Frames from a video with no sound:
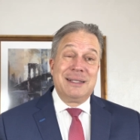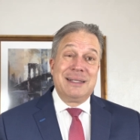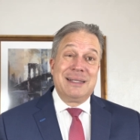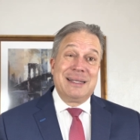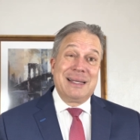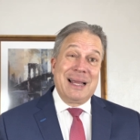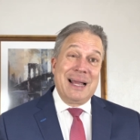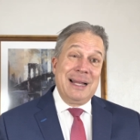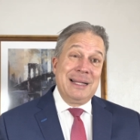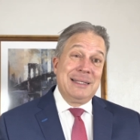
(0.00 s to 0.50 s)

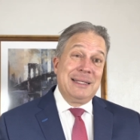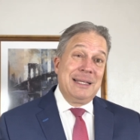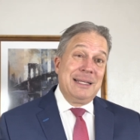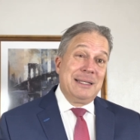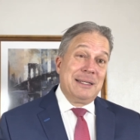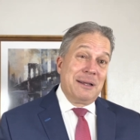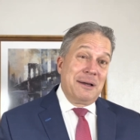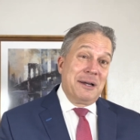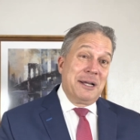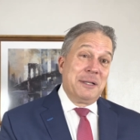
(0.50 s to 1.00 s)

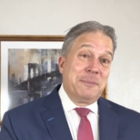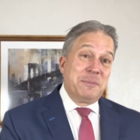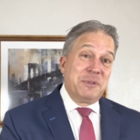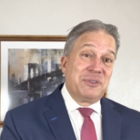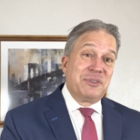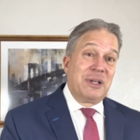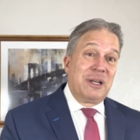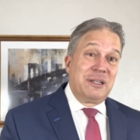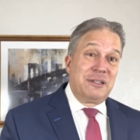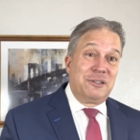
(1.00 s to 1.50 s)
99%
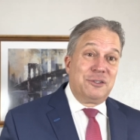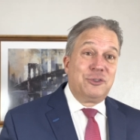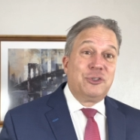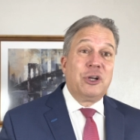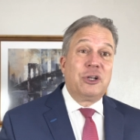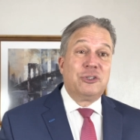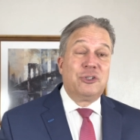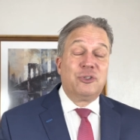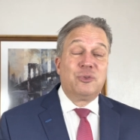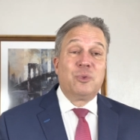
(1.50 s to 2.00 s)
of the
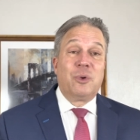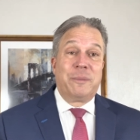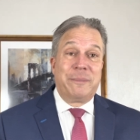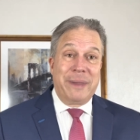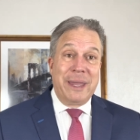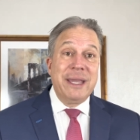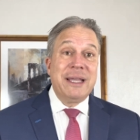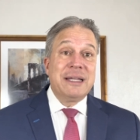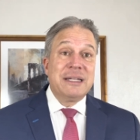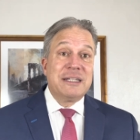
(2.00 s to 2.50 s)
judges will
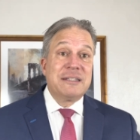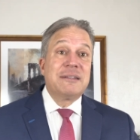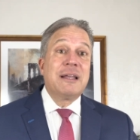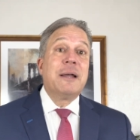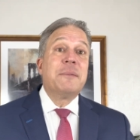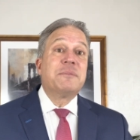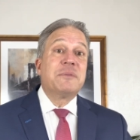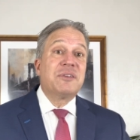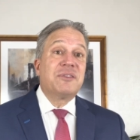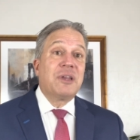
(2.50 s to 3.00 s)
make an
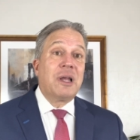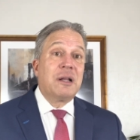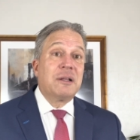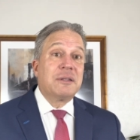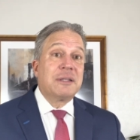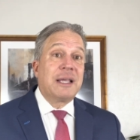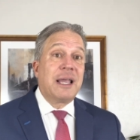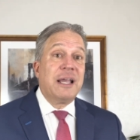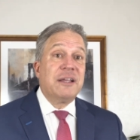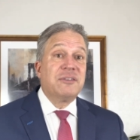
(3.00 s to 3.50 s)
attempt to settle
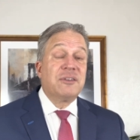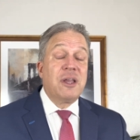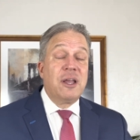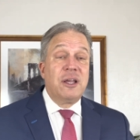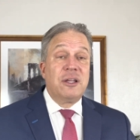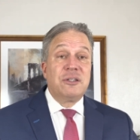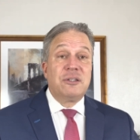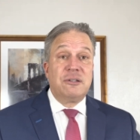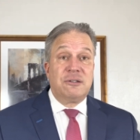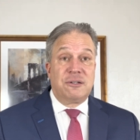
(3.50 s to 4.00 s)
the case.
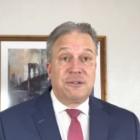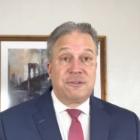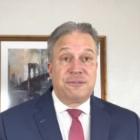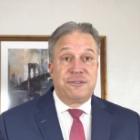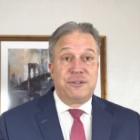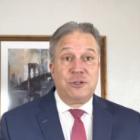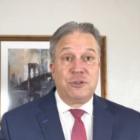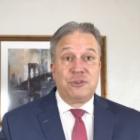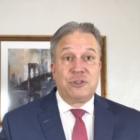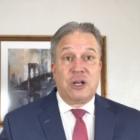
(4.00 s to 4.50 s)
There are a
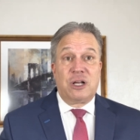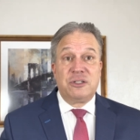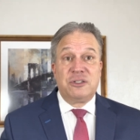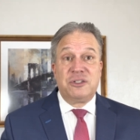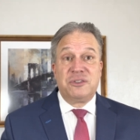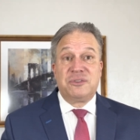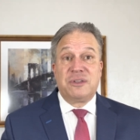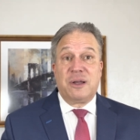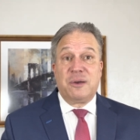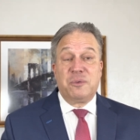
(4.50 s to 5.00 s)
few
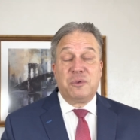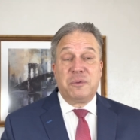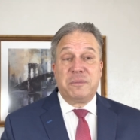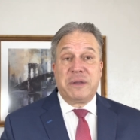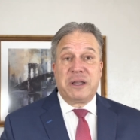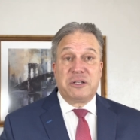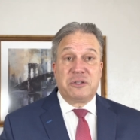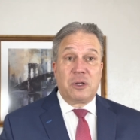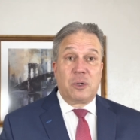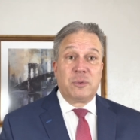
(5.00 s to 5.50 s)
judges that will
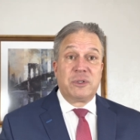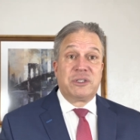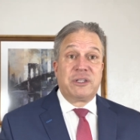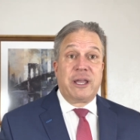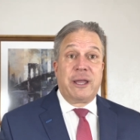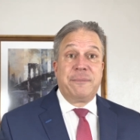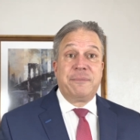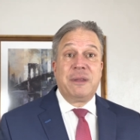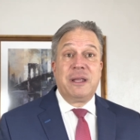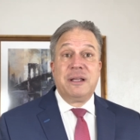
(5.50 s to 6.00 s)
make no
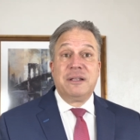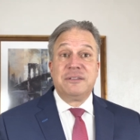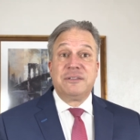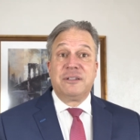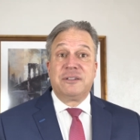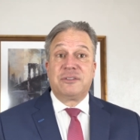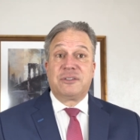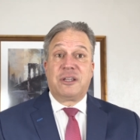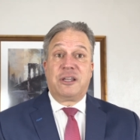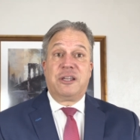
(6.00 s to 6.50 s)
attempt.
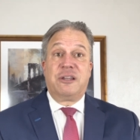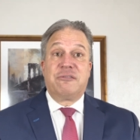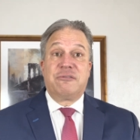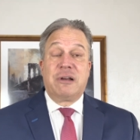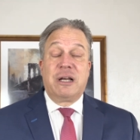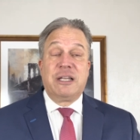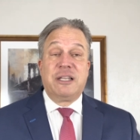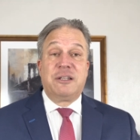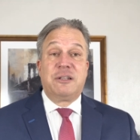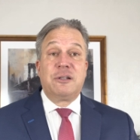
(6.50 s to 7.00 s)
They'll say, you're
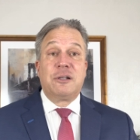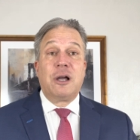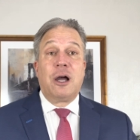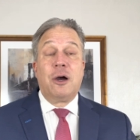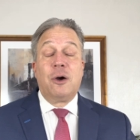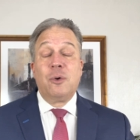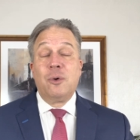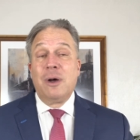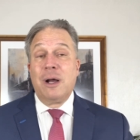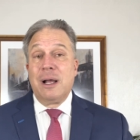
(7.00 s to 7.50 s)
ready to
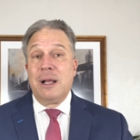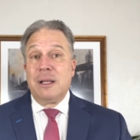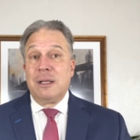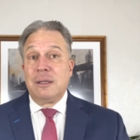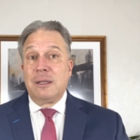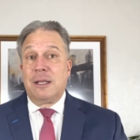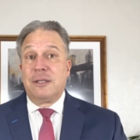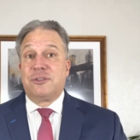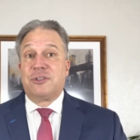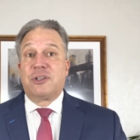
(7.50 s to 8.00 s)
go,
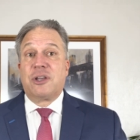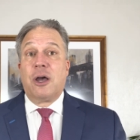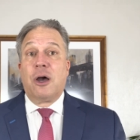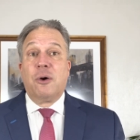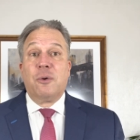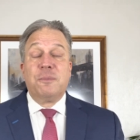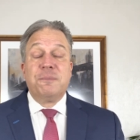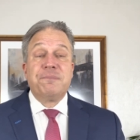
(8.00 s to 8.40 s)
let's go.